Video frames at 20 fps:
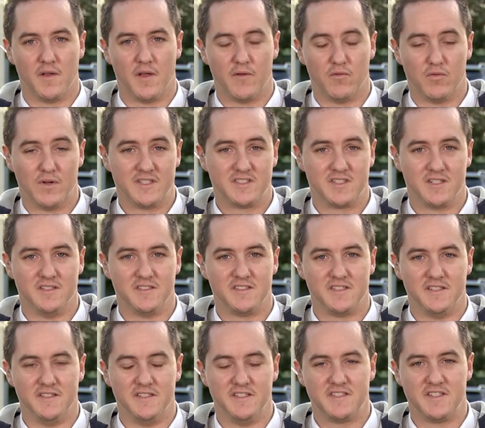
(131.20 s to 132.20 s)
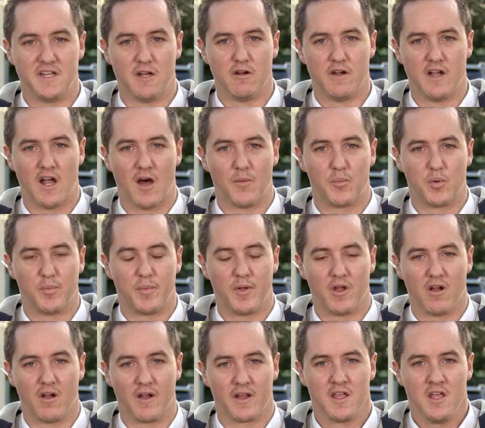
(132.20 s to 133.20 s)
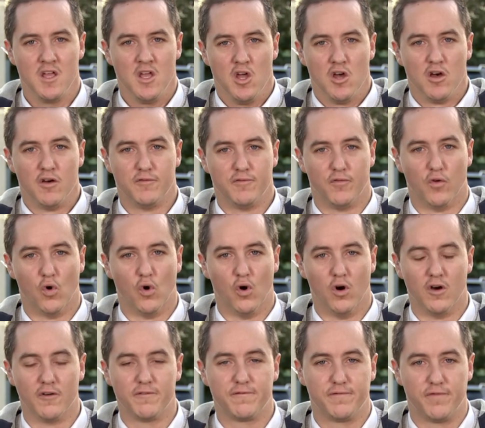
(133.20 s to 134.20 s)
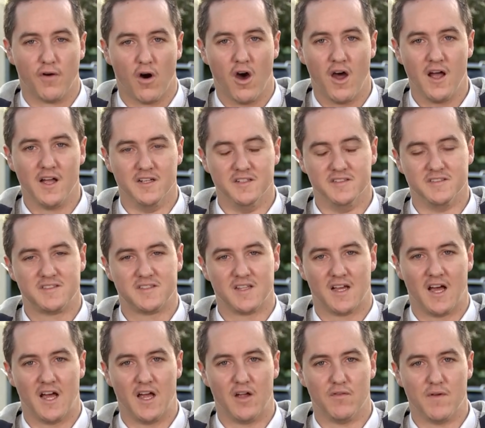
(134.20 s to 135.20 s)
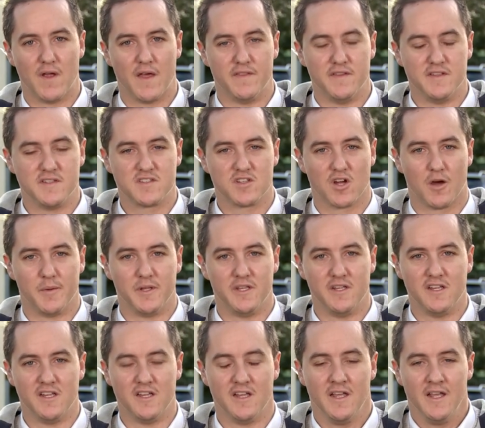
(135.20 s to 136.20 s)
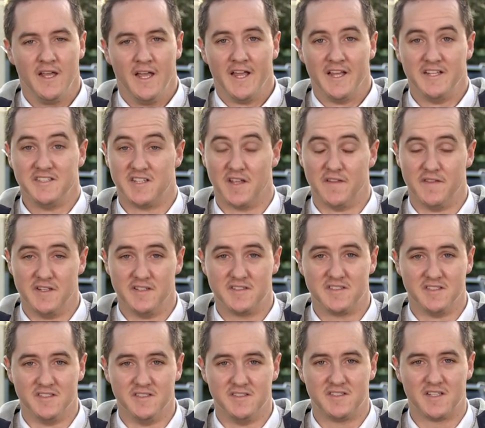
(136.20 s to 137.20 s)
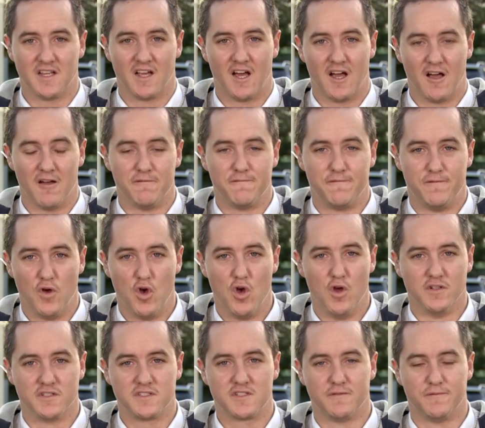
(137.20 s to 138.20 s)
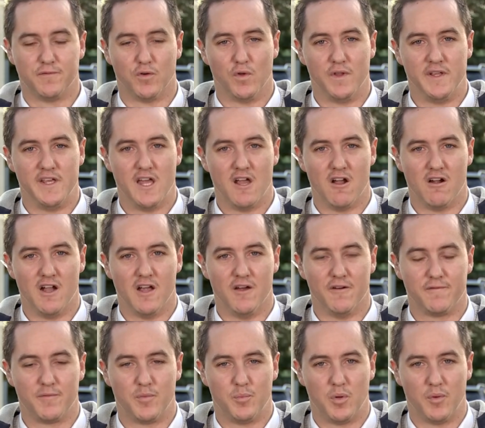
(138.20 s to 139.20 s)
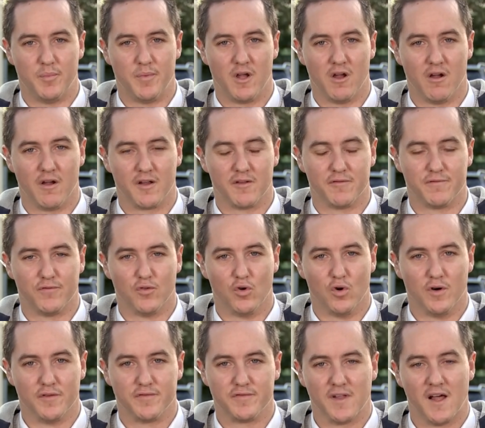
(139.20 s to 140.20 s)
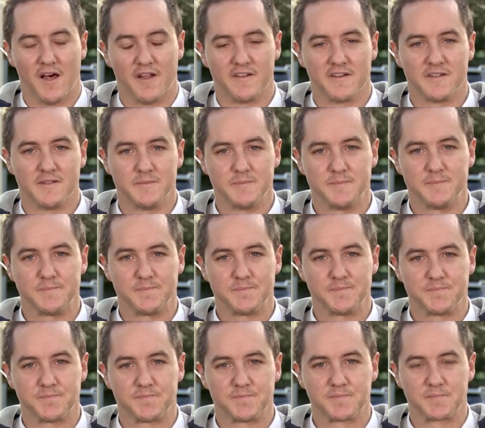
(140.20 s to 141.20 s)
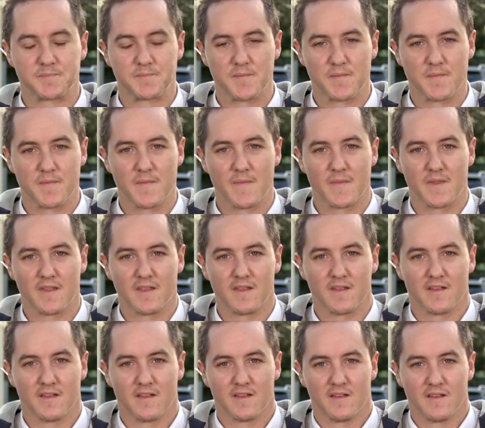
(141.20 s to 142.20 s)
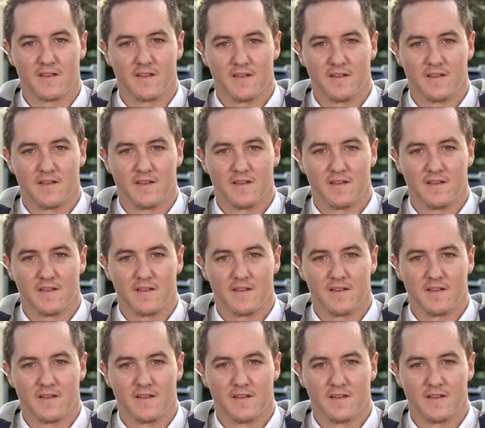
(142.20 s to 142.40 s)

residents in this area are preparing for fires around this time of year. He said this is a first for the area of preparing for a flood. Charles Bryce, thank you.